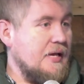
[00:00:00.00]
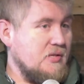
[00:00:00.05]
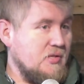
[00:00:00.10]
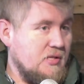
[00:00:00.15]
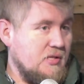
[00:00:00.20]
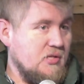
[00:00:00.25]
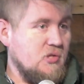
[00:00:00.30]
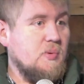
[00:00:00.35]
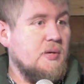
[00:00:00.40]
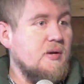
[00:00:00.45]

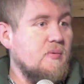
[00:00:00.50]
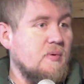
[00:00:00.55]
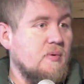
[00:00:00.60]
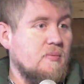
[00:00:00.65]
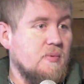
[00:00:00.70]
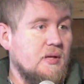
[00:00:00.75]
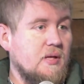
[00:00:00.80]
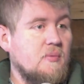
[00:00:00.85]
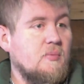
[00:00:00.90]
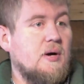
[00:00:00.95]
this week
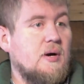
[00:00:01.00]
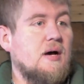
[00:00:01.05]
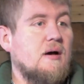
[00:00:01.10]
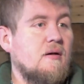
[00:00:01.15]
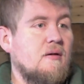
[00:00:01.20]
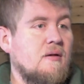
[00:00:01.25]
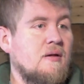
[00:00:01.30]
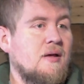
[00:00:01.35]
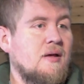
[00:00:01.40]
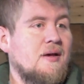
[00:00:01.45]
went really
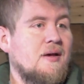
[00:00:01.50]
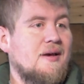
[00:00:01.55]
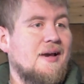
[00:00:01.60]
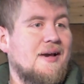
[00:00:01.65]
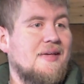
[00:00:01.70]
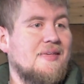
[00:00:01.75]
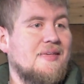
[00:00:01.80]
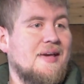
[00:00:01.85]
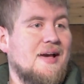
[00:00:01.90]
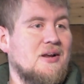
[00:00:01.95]
well,
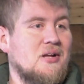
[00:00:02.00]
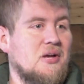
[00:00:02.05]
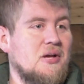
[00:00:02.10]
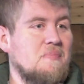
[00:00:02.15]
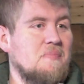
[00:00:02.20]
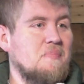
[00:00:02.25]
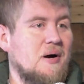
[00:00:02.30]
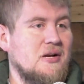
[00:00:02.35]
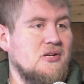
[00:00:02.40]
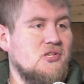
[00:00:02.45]
and they had a
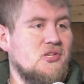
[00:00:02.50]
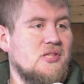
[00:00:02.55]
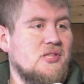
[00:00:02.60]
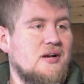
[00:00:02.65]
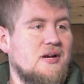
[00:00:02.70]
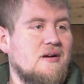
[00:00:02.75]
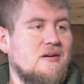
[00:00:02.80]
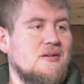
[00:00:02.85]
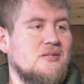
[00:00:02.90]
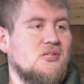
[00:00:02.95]
good bunch
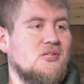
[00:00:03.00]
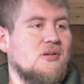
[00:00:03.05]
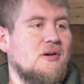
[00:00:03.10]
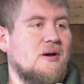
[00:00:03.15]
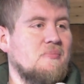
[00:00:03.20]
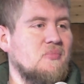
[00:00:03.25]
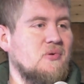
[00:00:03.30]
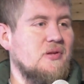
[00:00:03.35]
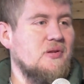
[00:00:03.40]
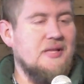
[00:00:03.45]
there, and so
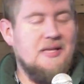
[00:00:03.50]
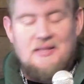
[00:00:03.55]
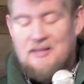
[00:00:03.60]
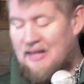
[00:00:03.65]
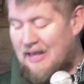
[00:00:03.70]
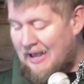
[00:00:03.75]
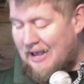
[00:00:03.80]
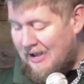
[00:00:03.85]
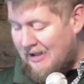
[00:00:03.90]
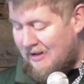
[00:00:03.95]
I'm really
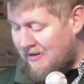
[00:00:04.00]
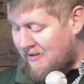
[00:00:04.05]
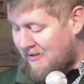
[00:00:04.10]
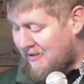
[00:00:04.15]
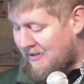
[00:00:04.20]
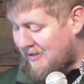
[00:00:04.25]
glad.